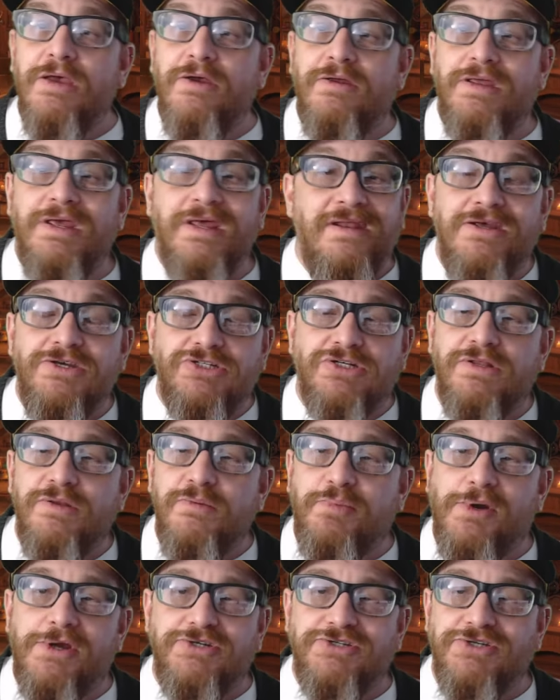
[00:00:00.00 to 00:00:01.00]
initial
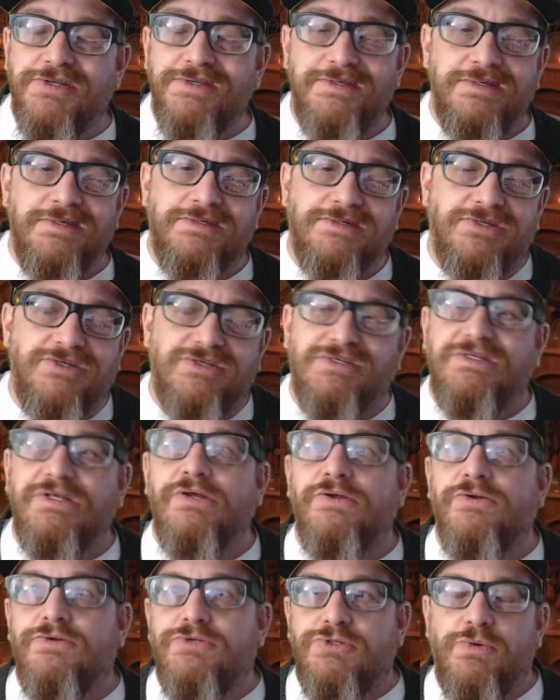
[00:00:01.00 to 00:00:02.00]
impressions, this is
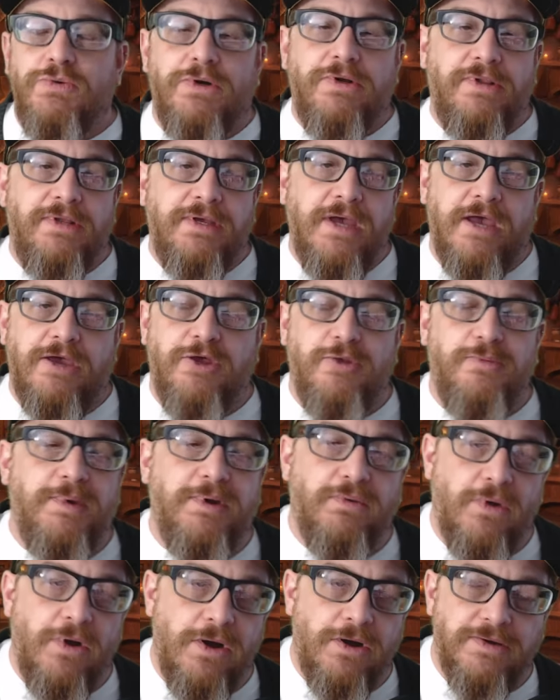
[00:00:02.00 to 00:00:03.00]
still too early. I could
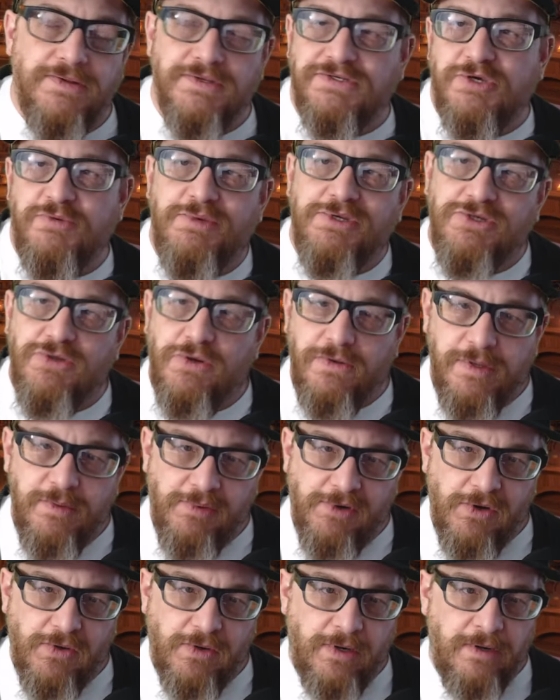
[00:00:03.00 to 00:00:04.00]
be wrong and this could be totally
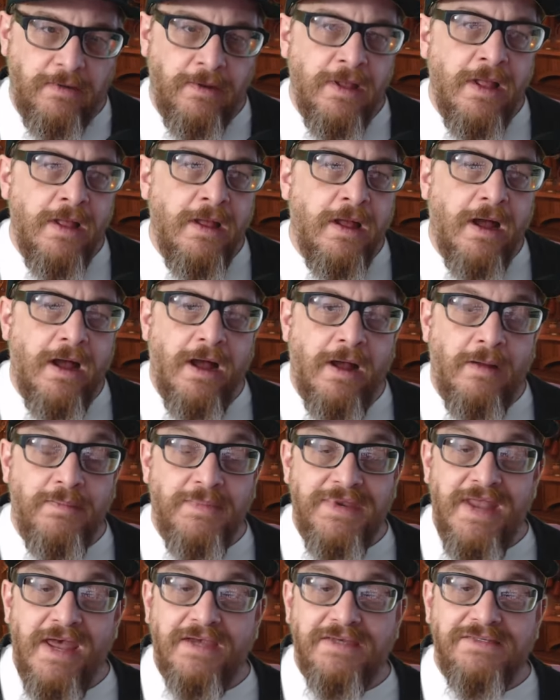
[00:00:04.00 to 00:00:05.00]
broken.
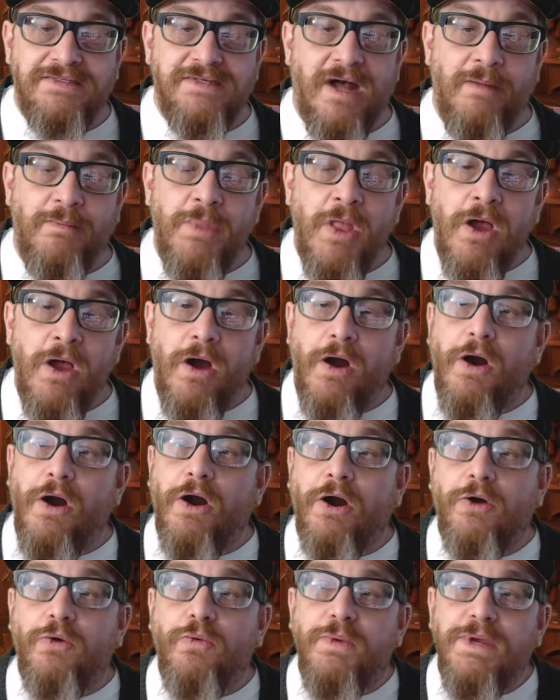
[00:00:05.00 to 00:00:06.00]
Um, next up,
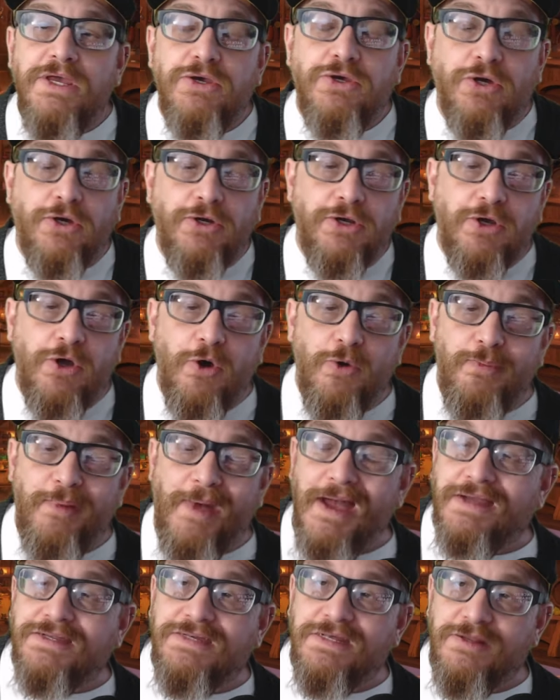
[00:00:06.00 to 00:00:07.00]
are we going to go
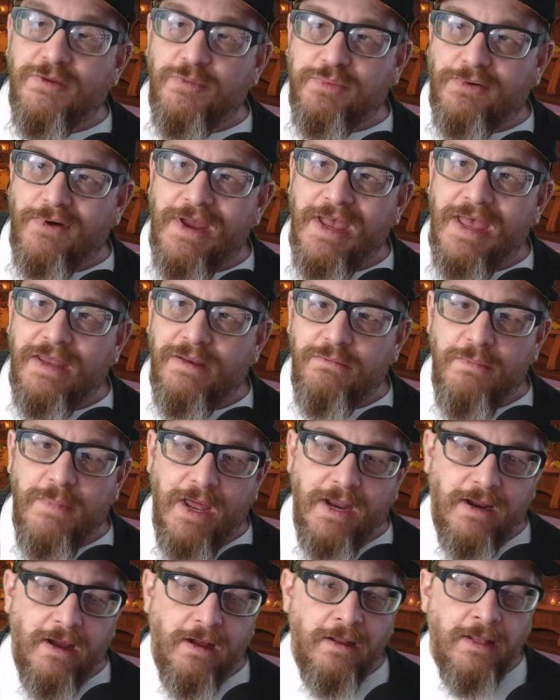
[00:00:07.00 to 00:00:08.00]
back to the Brann
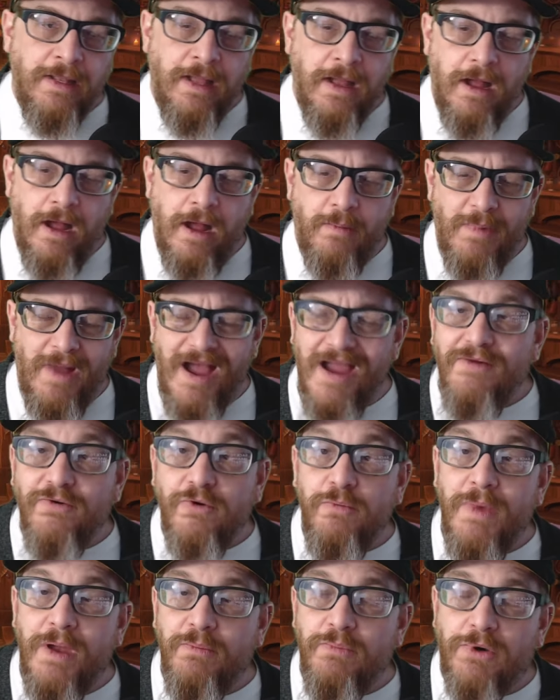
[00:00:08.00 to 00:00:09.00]
meta? Um, I
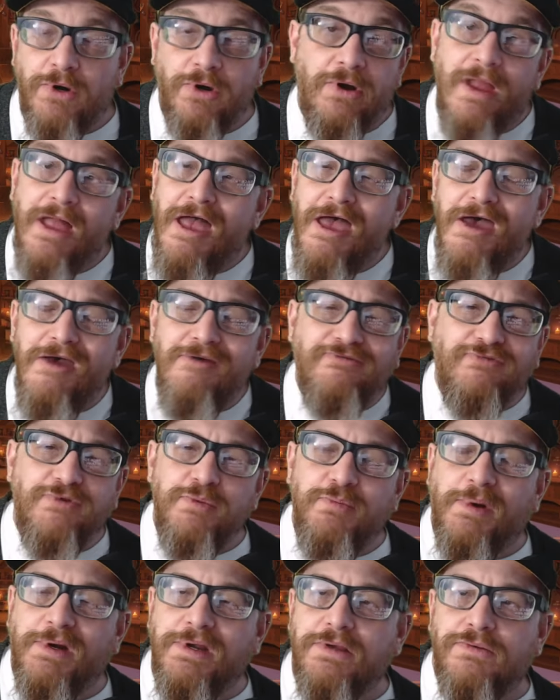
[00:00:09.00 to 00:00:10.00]
remember
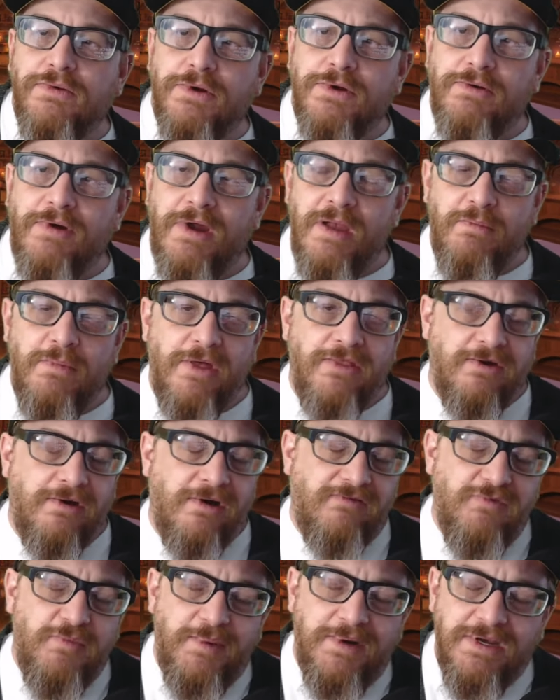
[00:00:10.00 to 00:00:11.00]
everybody and their grandmother,
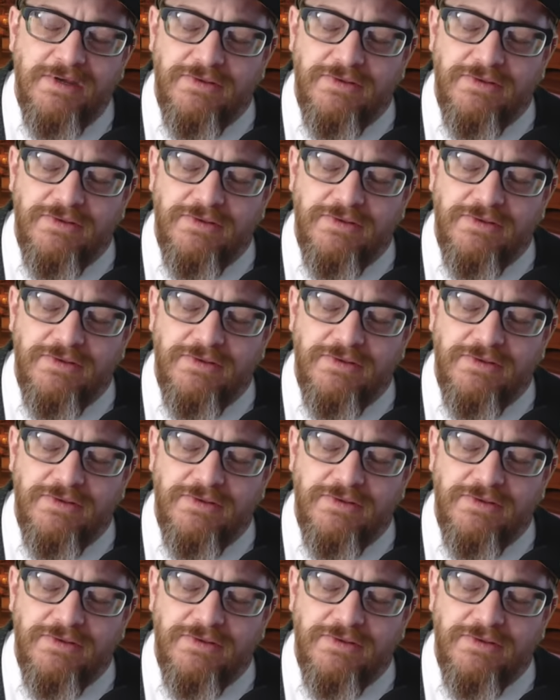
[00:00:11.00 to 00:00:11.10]
everybody and